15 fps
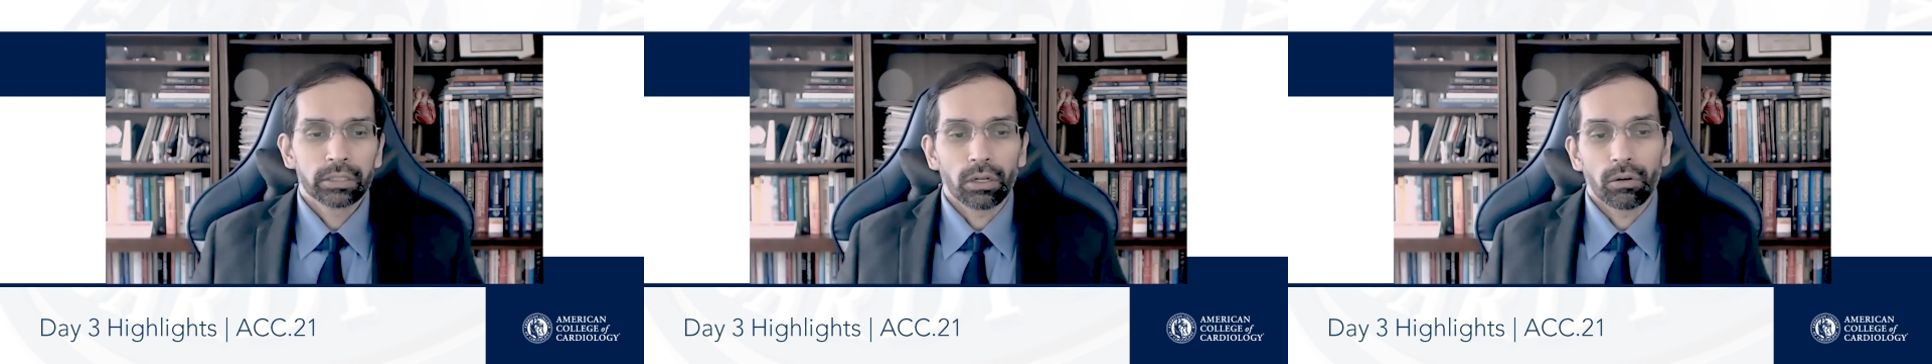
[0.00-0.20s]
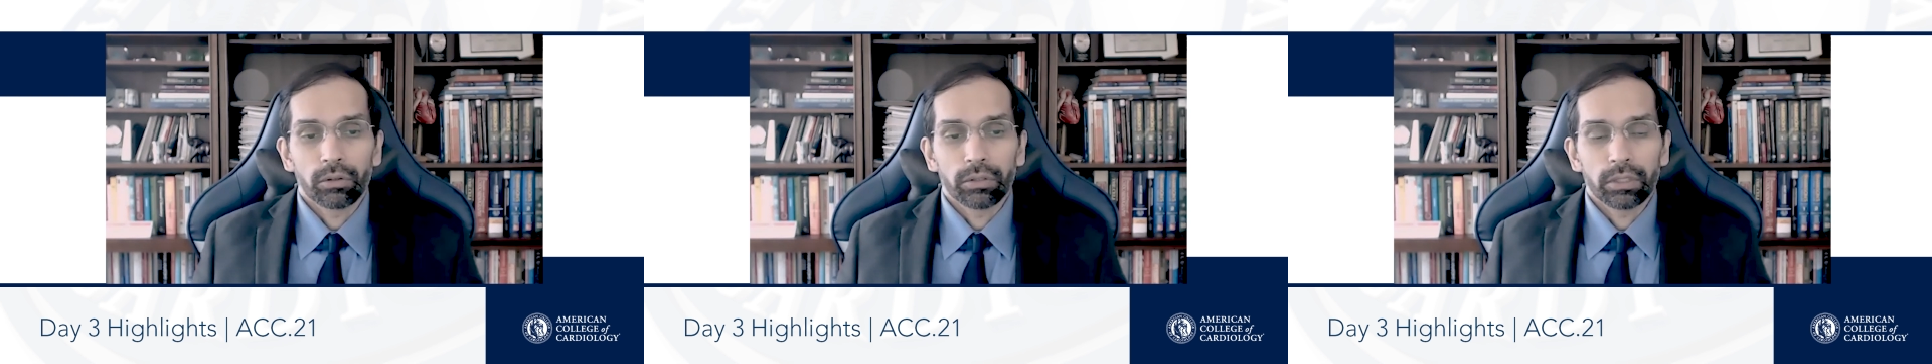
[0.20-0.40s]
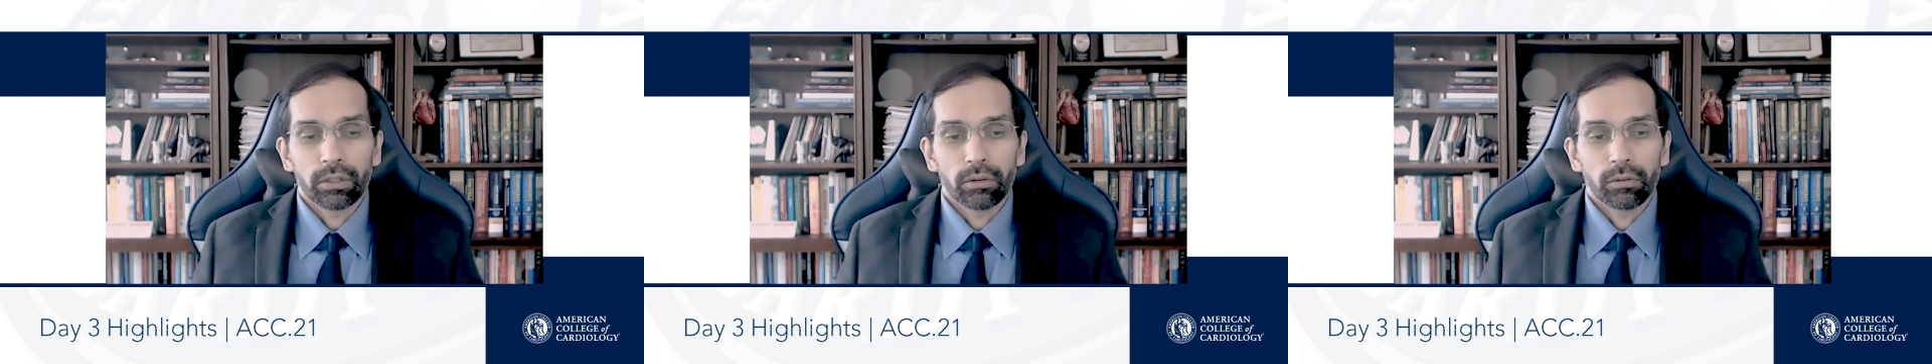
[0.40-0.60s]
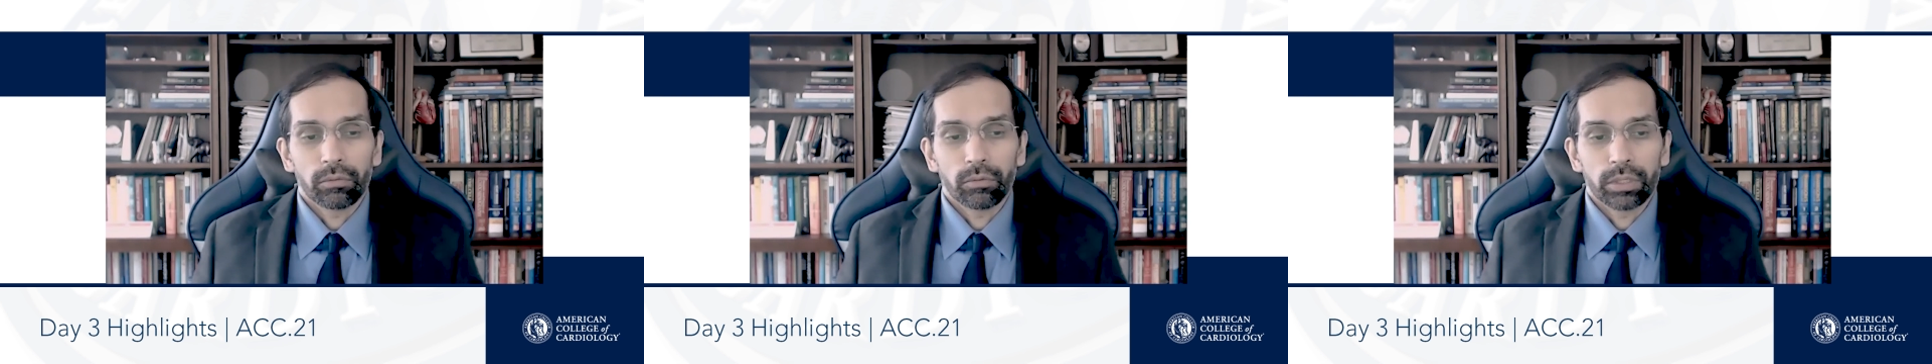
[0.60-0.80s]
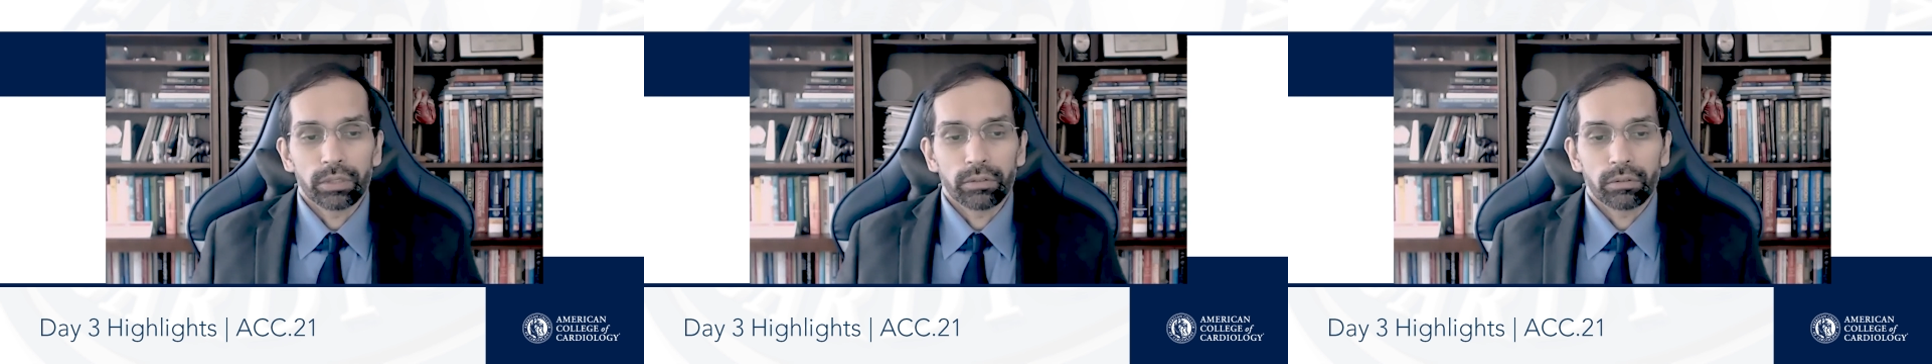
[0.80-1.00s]
So, you know,
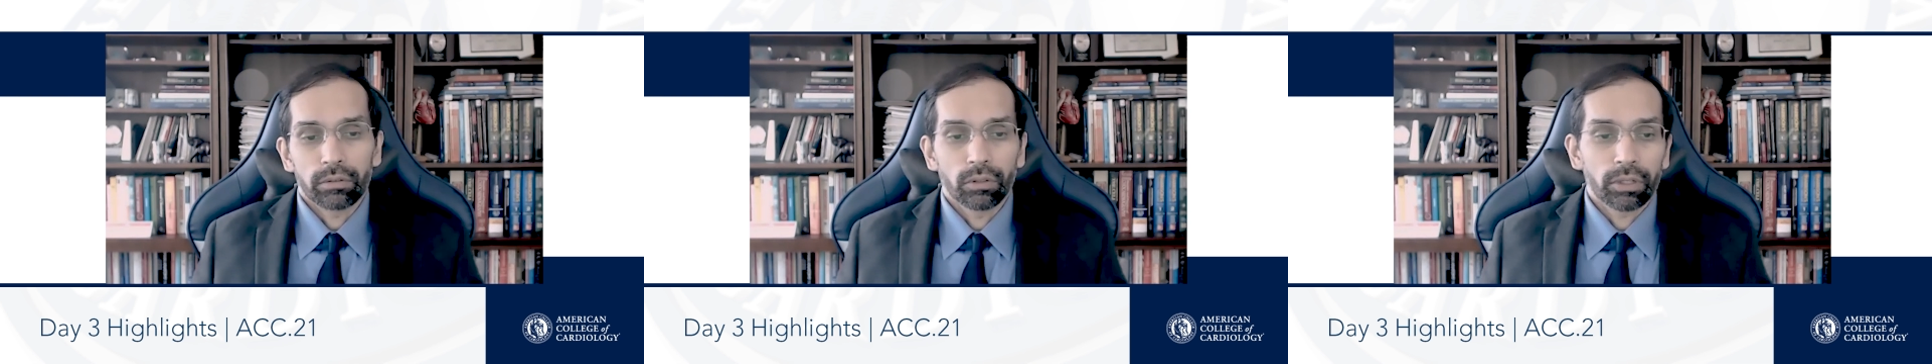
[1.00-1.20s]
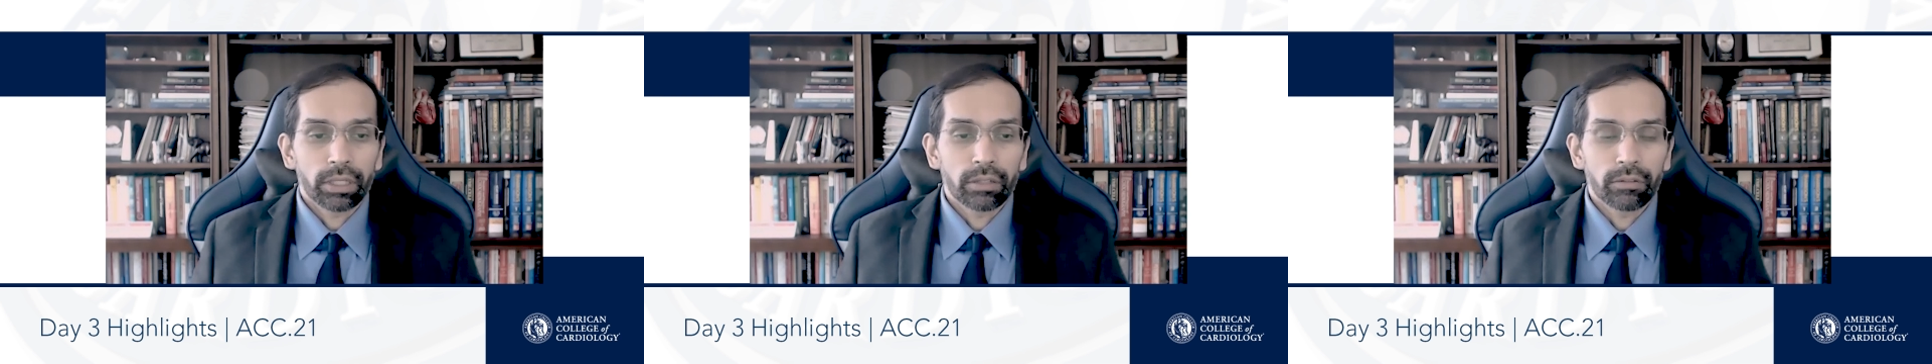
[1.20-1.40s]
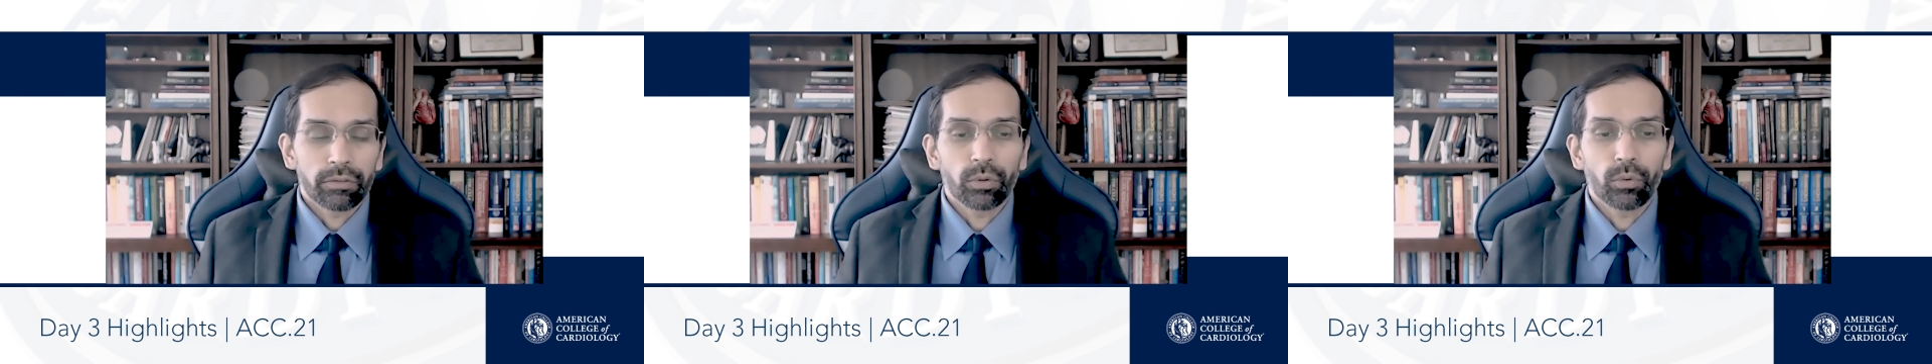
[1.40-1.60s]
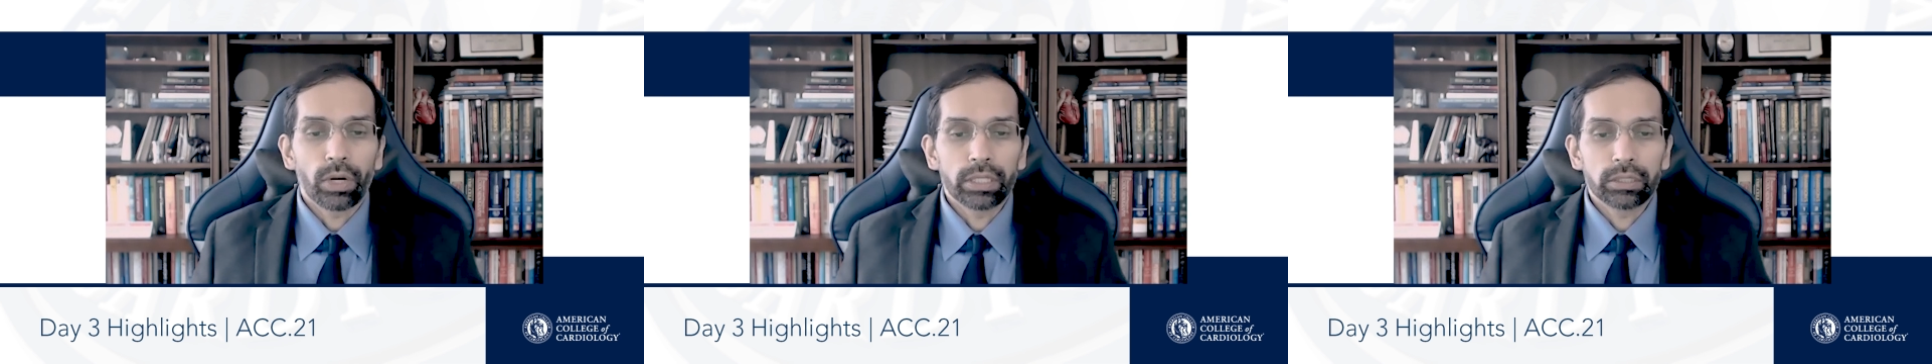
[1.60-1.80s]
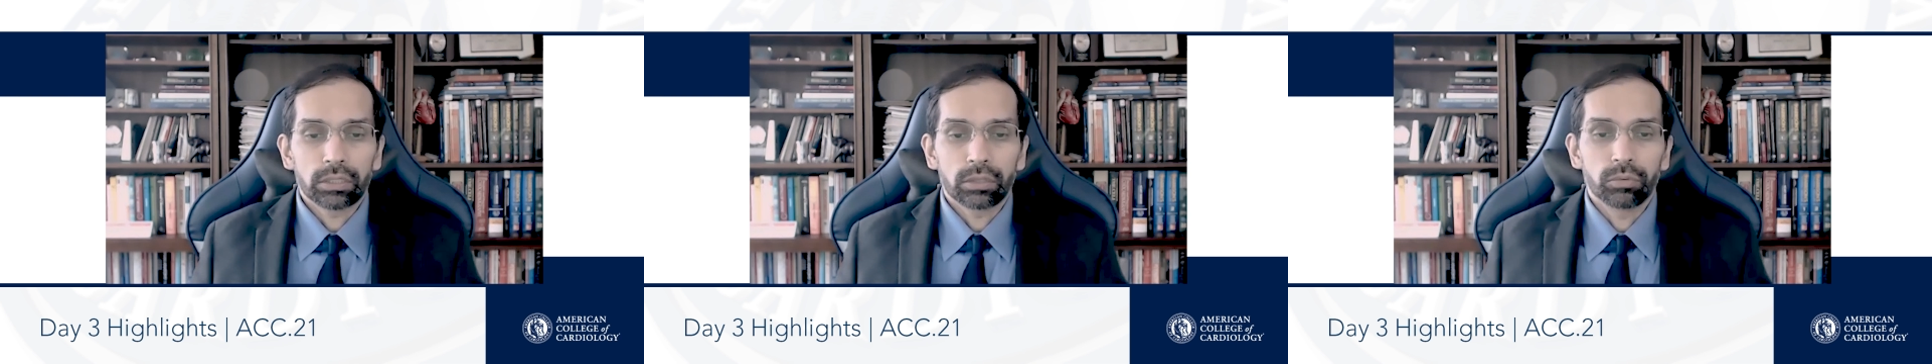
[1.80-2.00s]
we're looking for
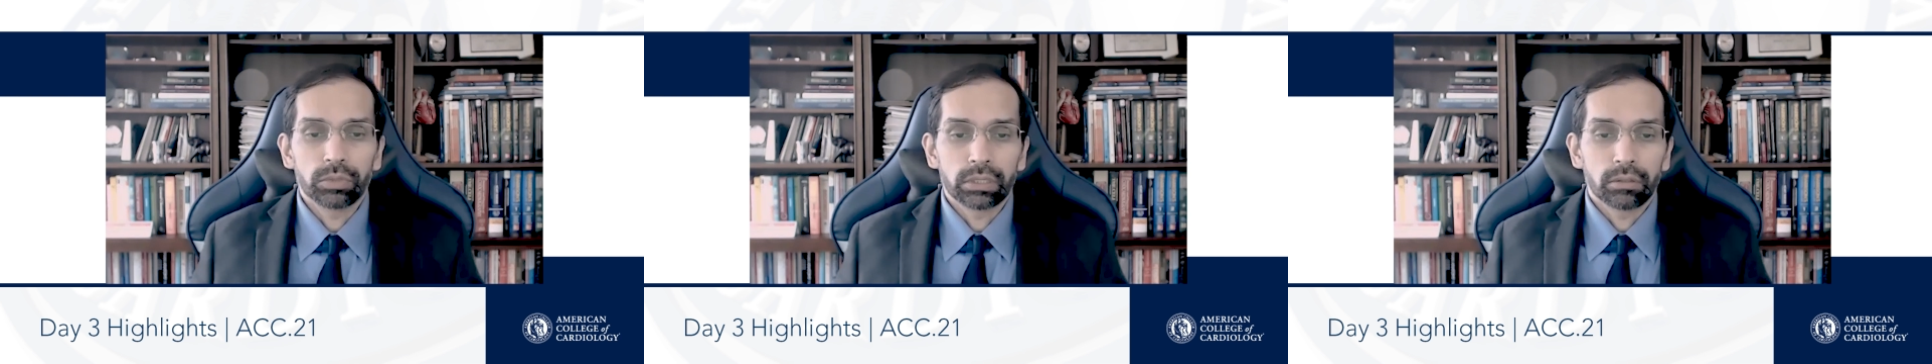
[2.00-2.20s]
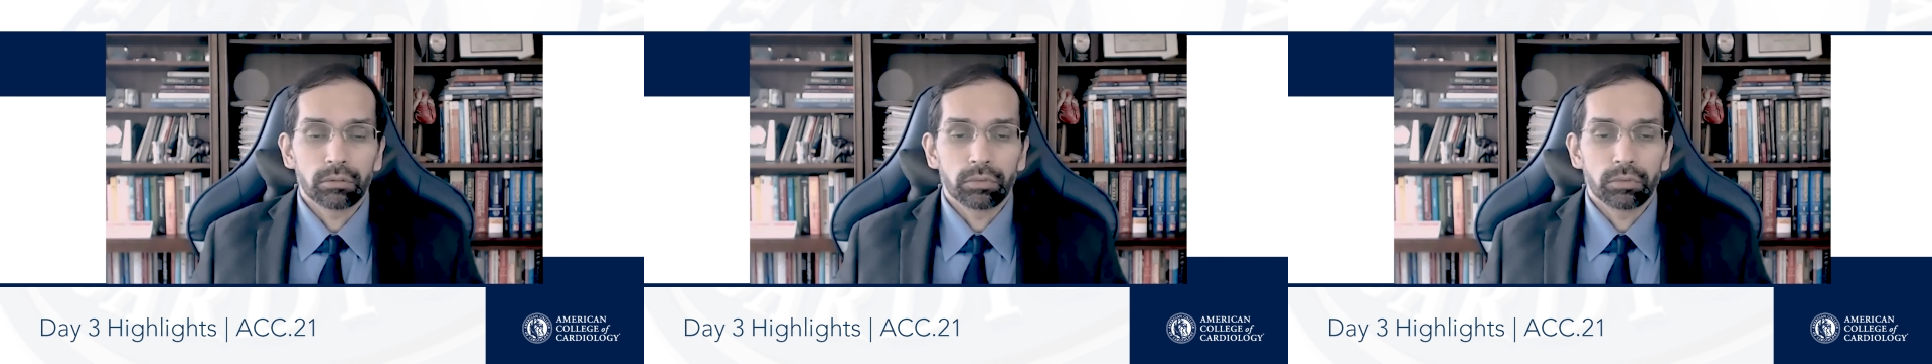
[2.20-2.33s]
ways to